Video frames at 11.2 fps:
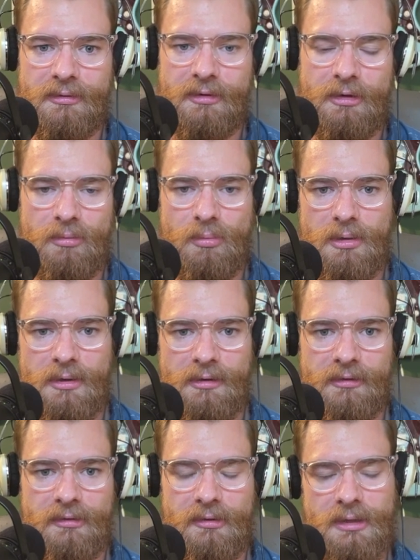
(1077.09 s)
There
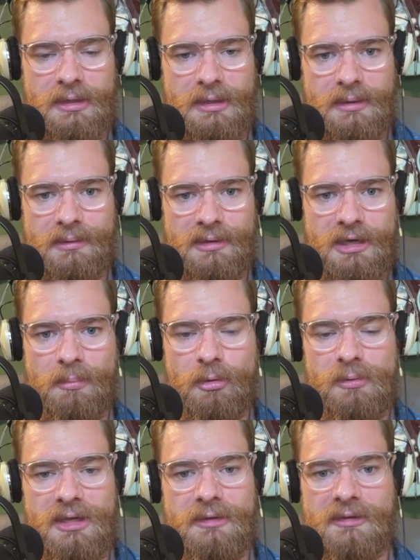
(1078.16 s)
was uh, a couple
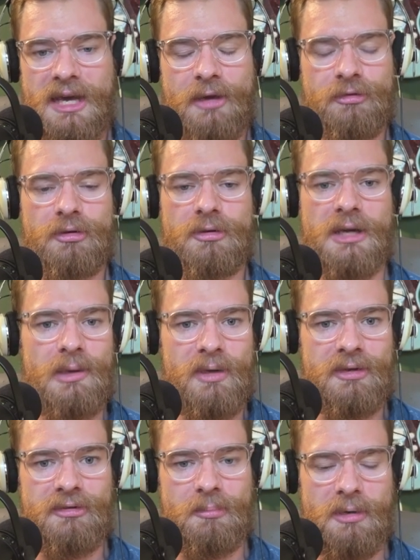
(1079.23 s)
weeks after I
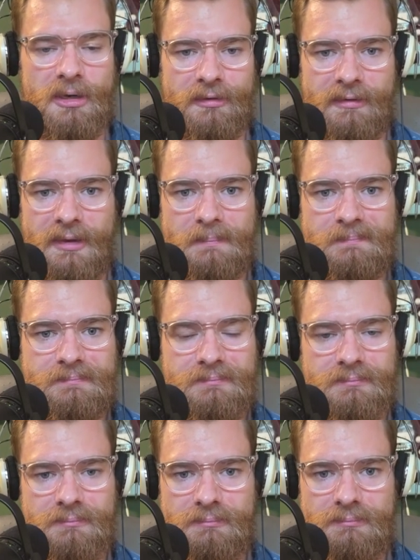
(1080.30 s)
went to Boston
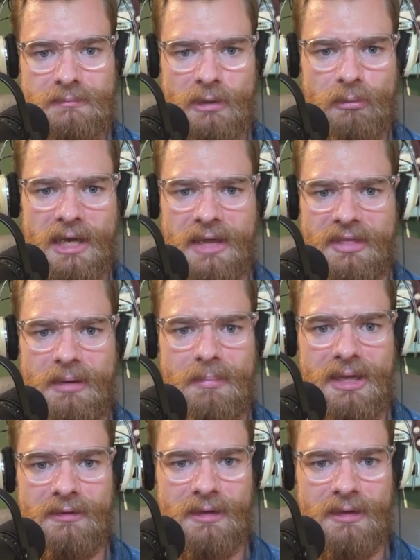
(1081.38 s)
where I had that amazing